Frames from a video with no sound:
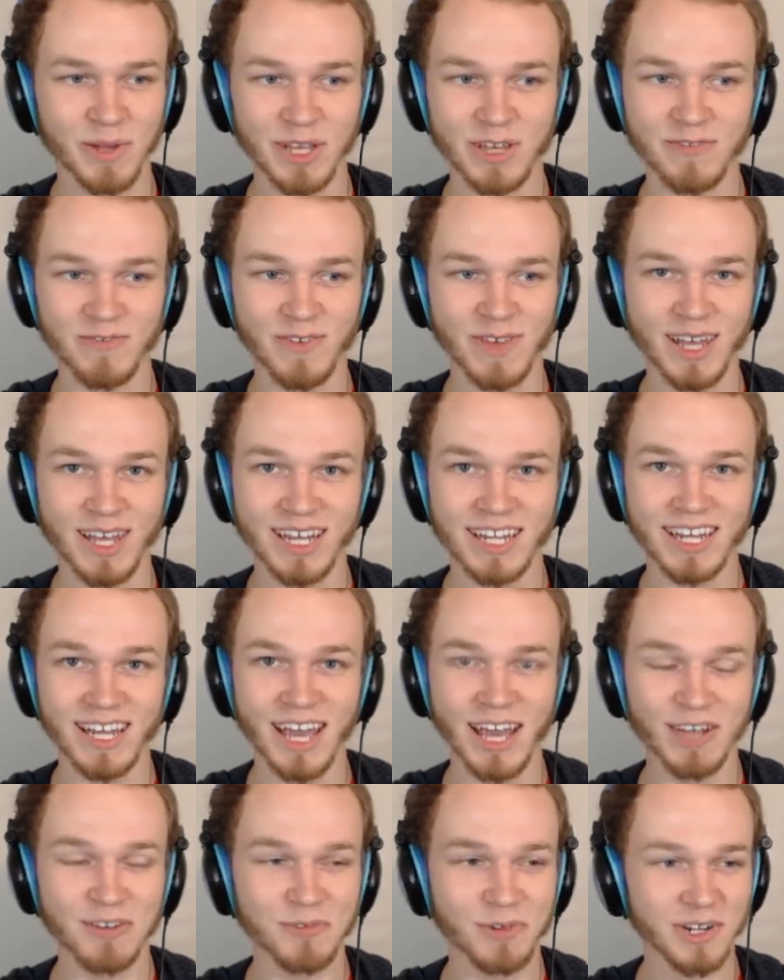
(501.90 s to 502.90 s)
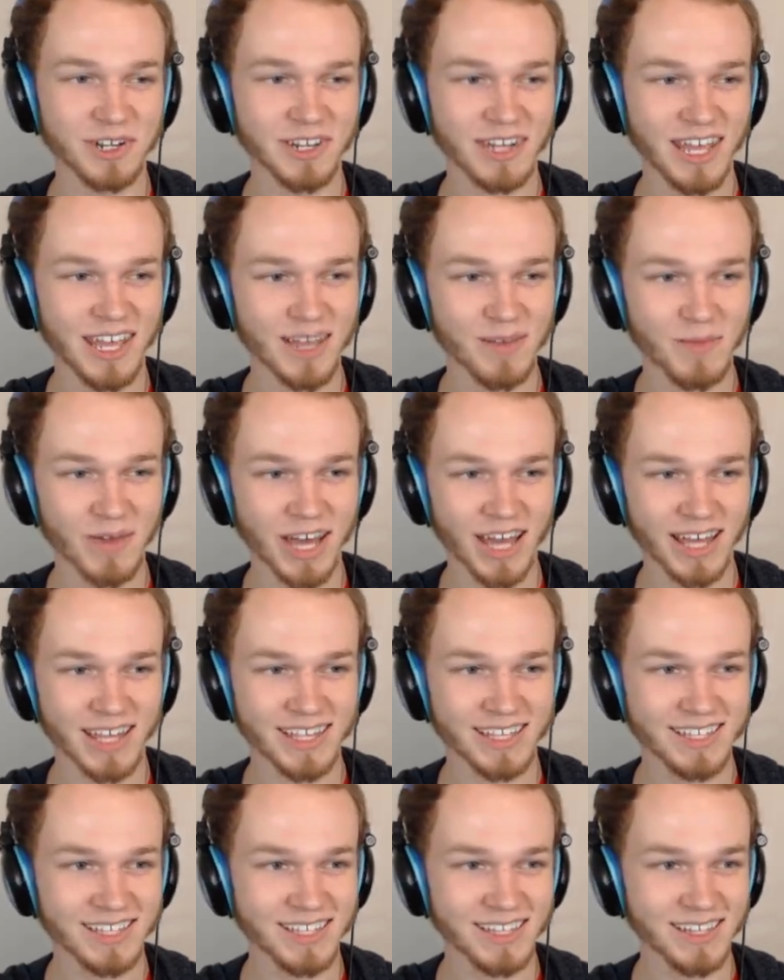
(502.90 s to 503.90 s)
We defeated Edward
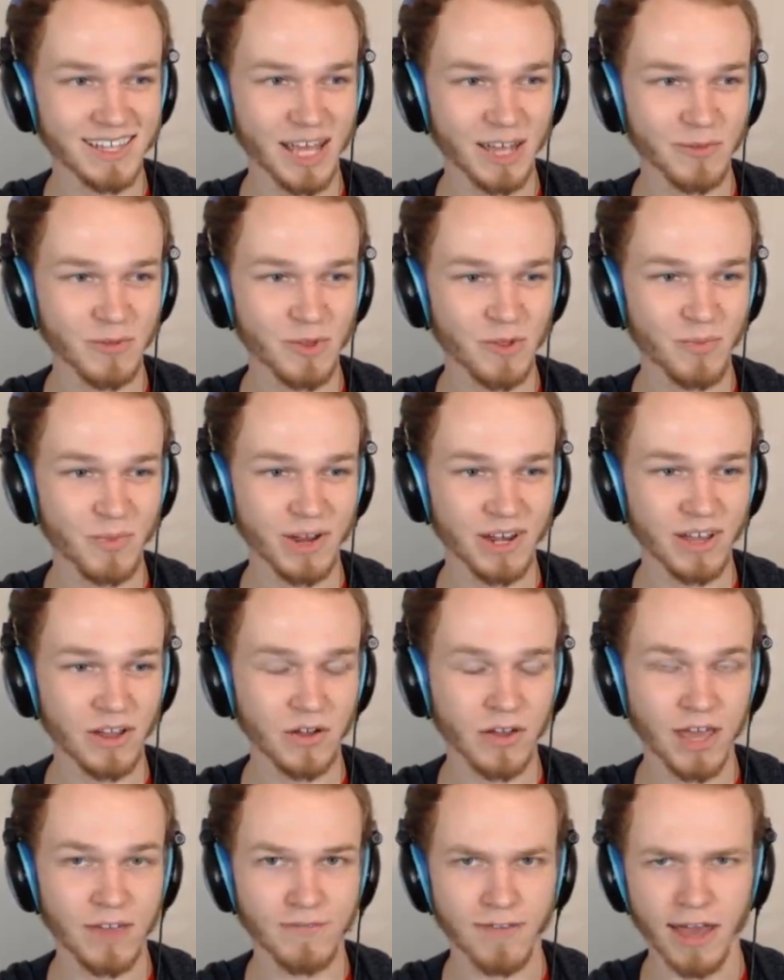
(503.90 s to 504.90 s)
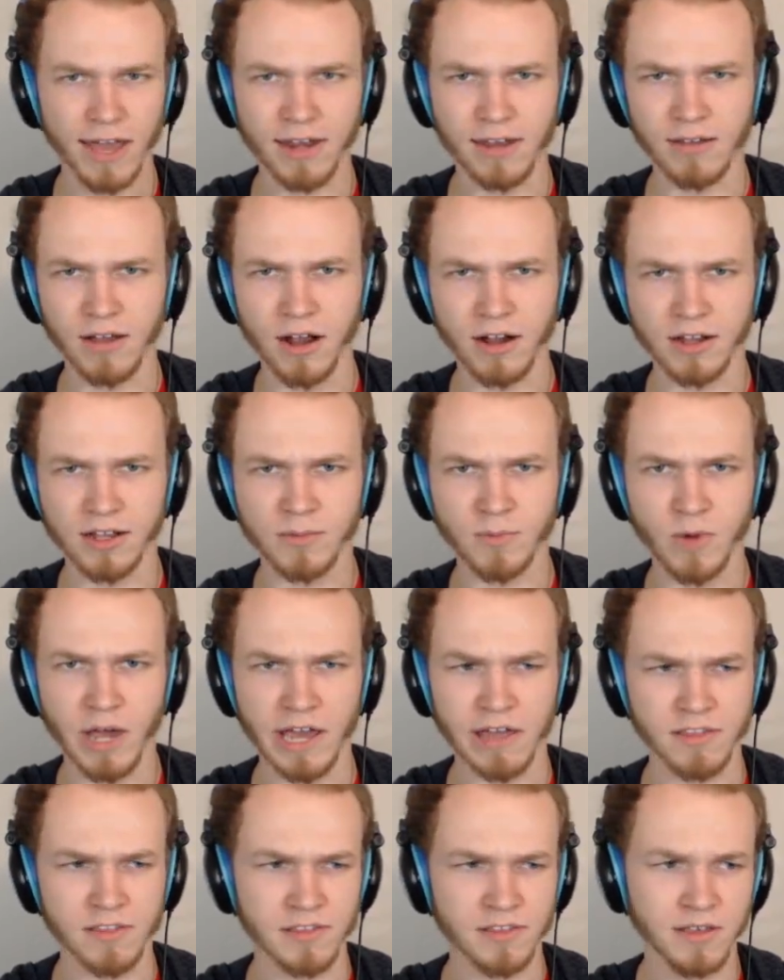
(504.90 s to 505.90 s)
Nigma. That was pretty... Okay, fine. Arkham
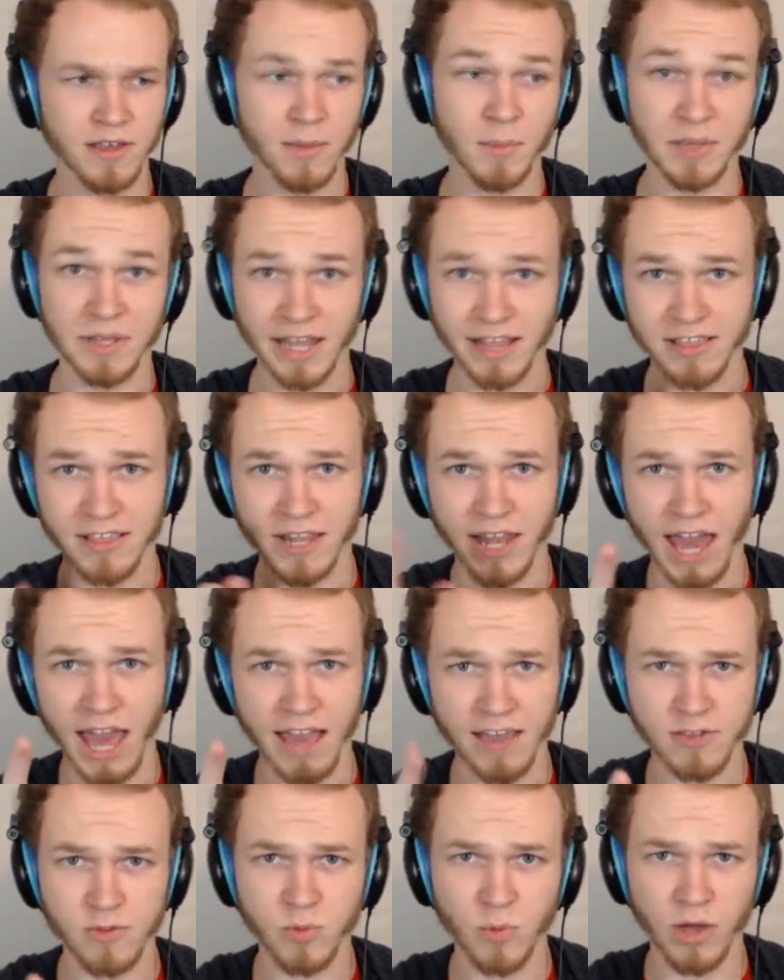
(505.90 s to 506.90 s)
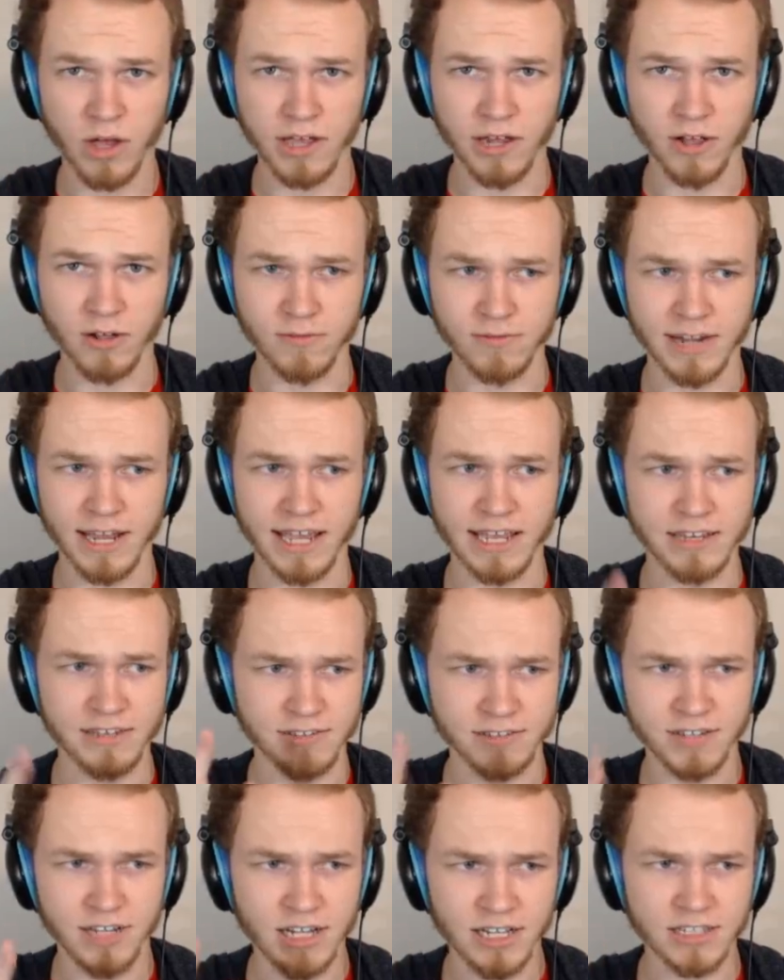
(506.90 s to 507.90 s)
West. But that's the last one,
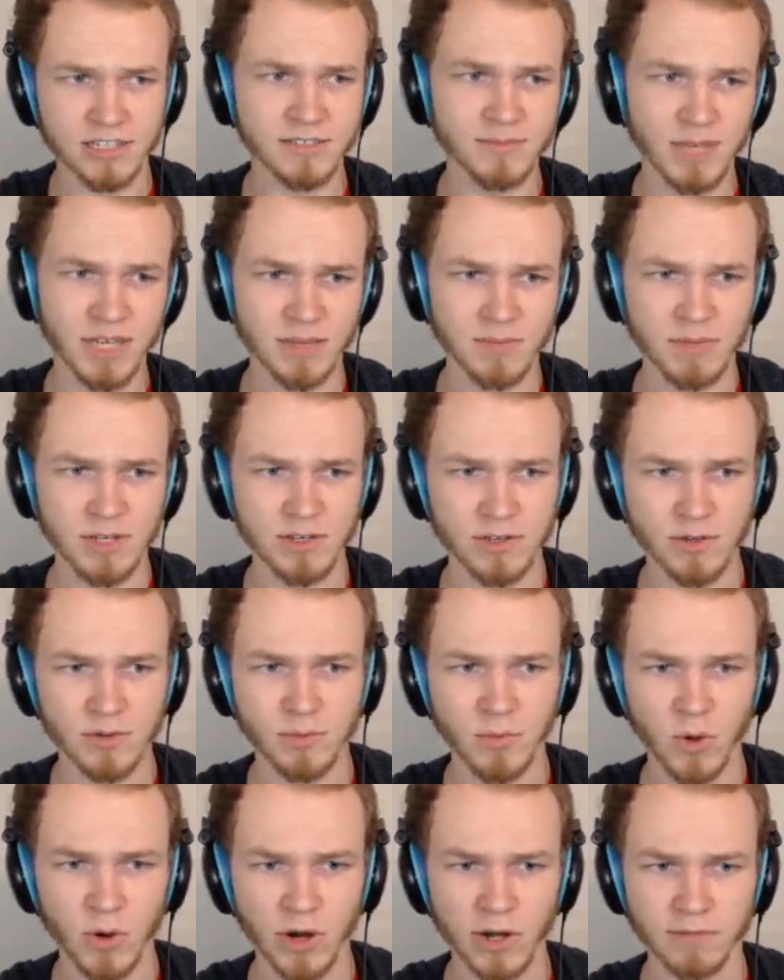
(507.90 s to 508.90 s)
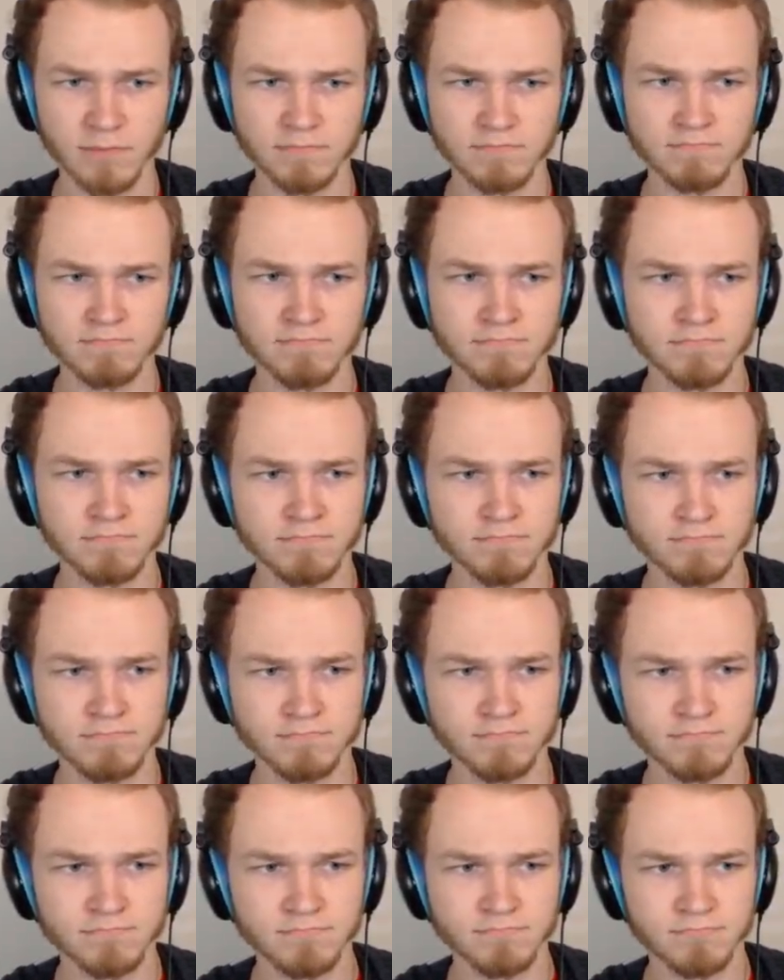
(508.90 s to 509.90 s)
alright? You're not going to make me do more.
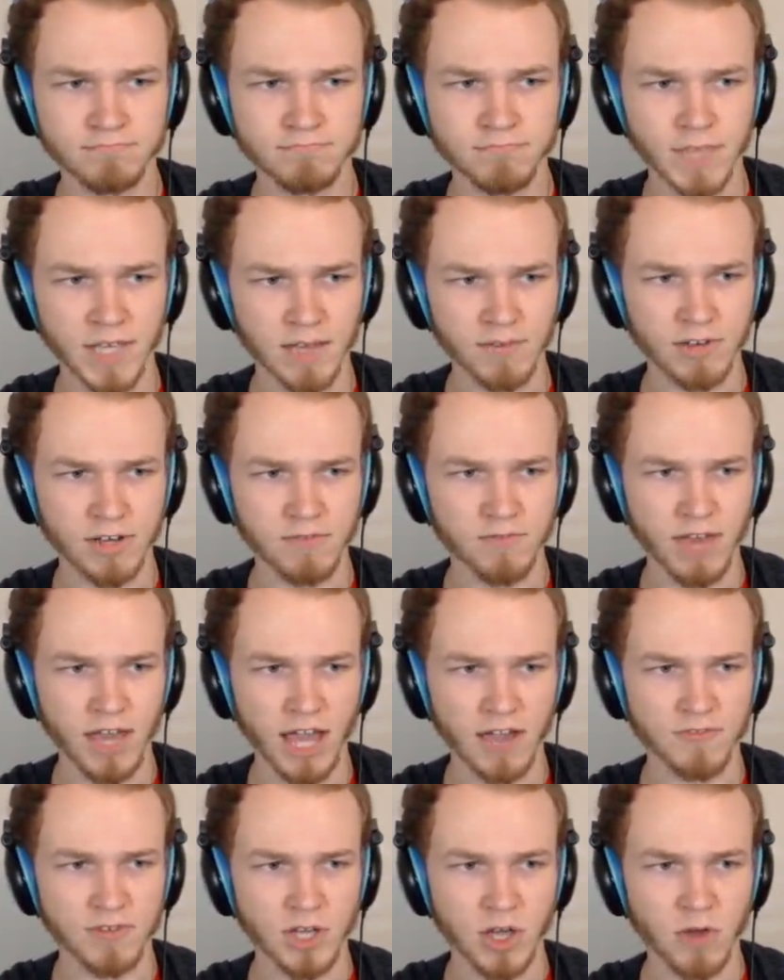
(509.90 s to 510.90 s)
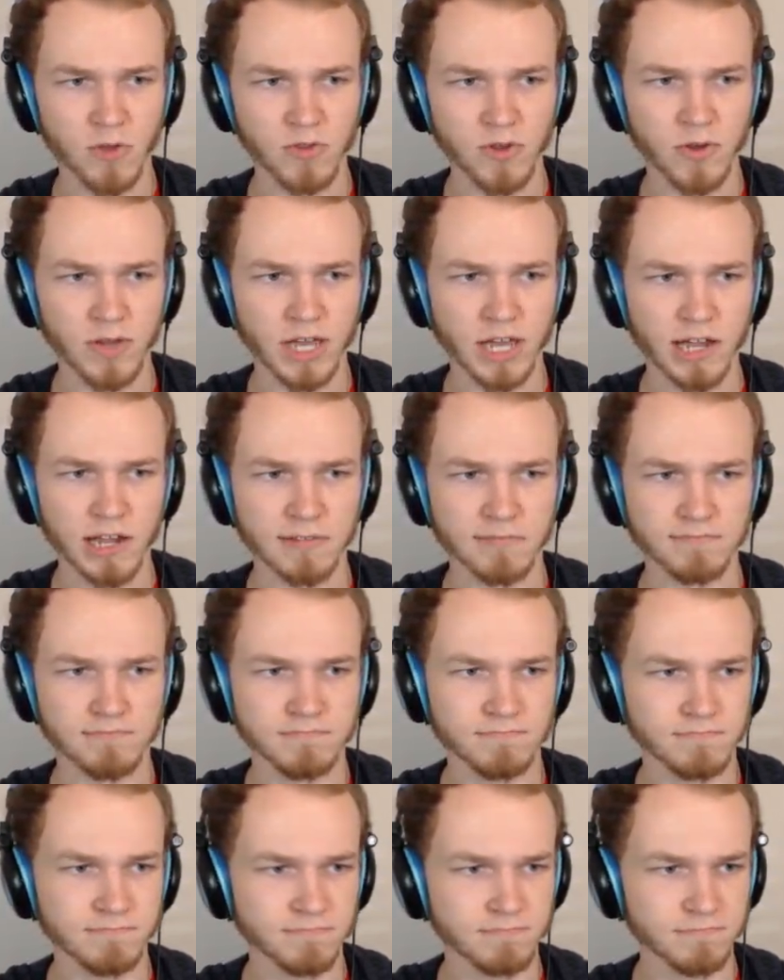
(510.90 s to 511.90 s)
Even if I have to go through here.
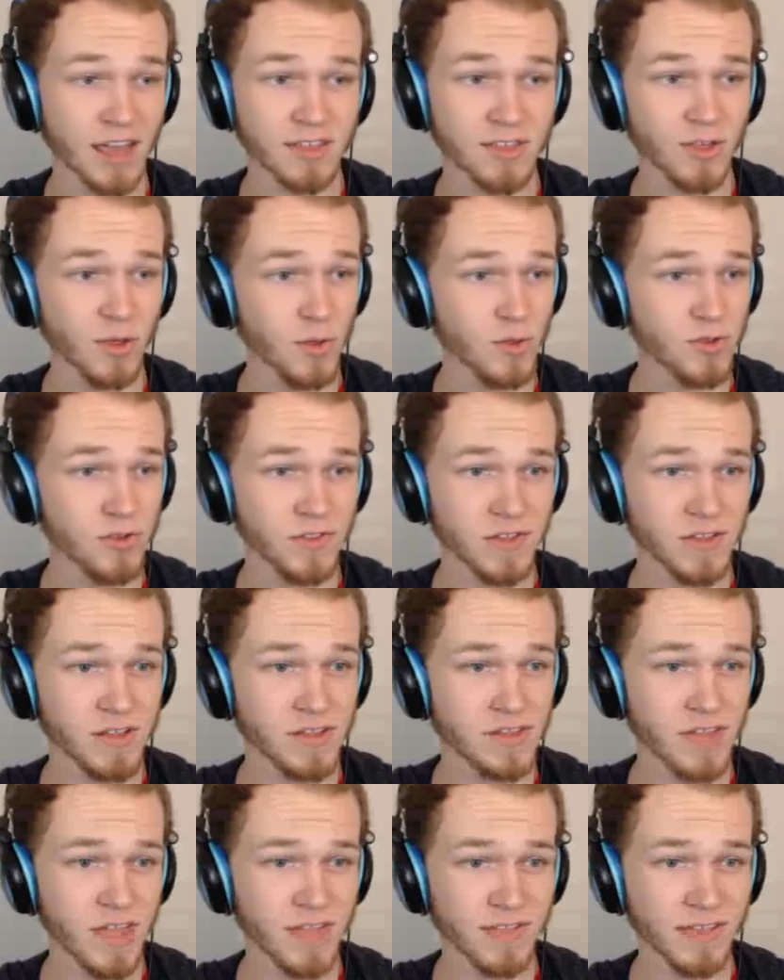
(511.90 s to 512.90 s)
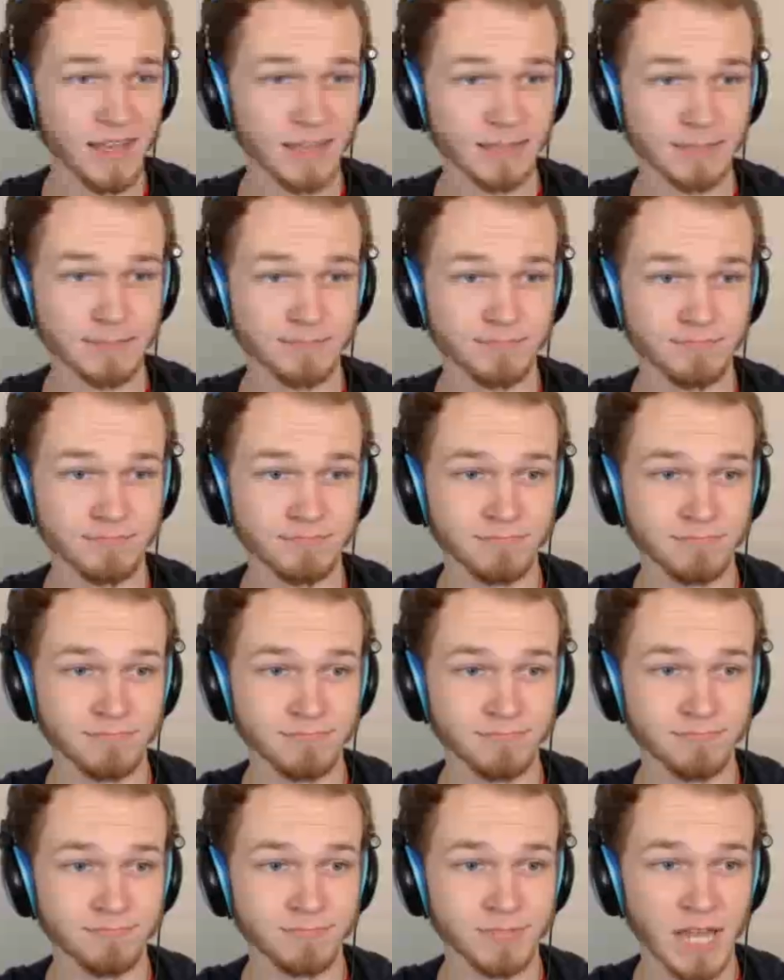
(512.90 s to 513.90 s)
See, I told you there's nothing.
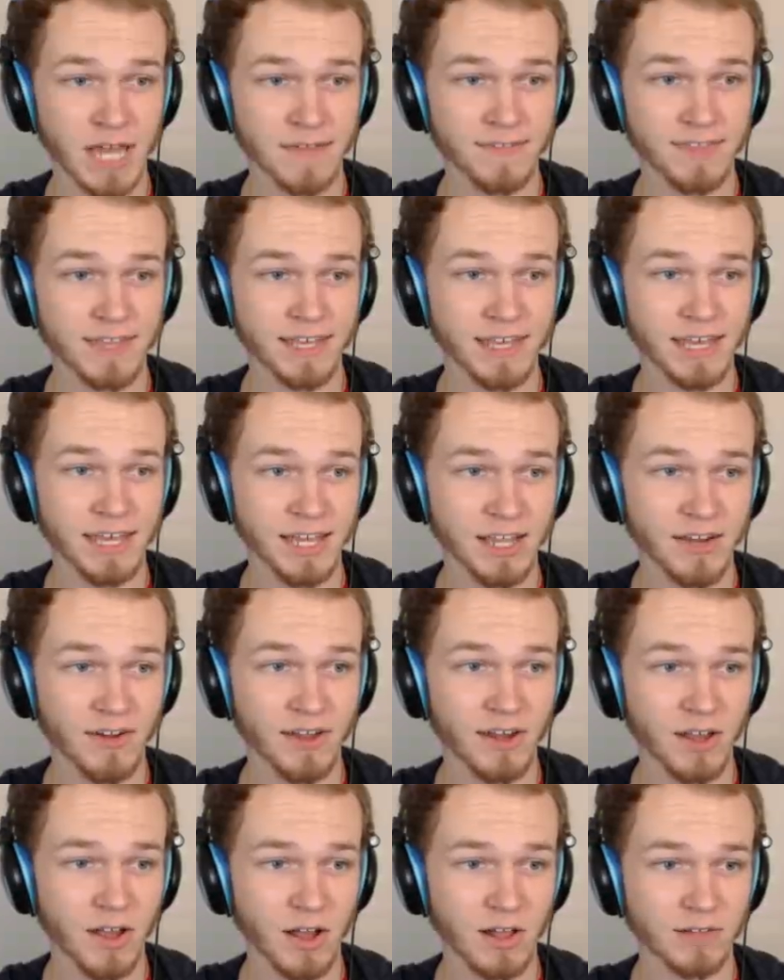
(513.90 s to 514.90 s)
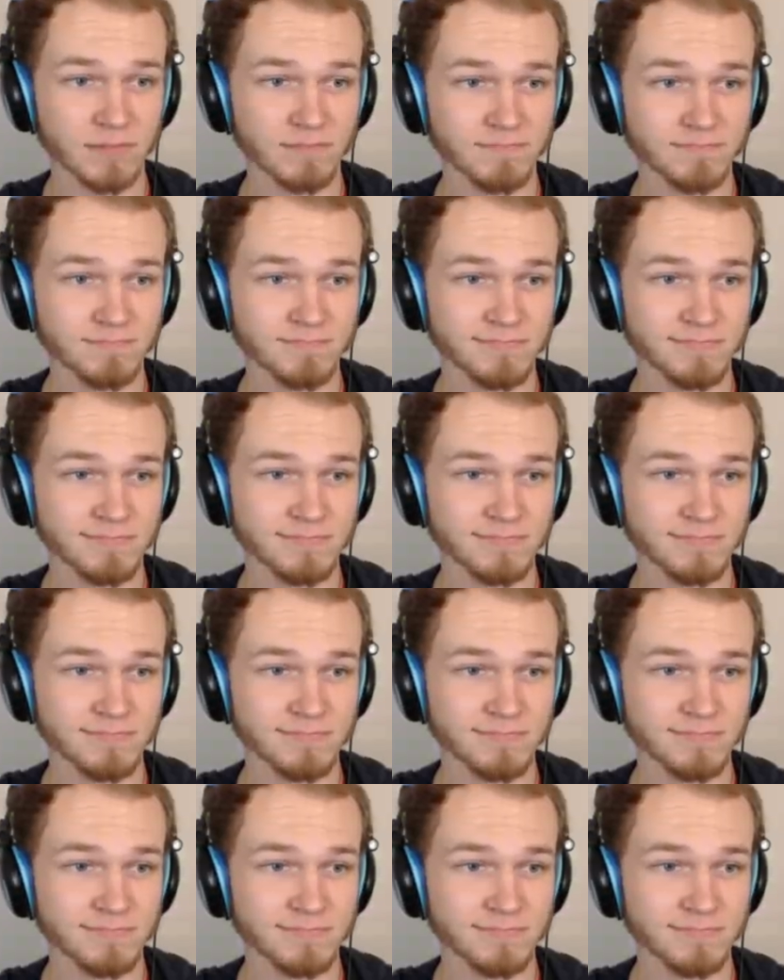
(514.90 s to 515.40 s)
Nothing here at all.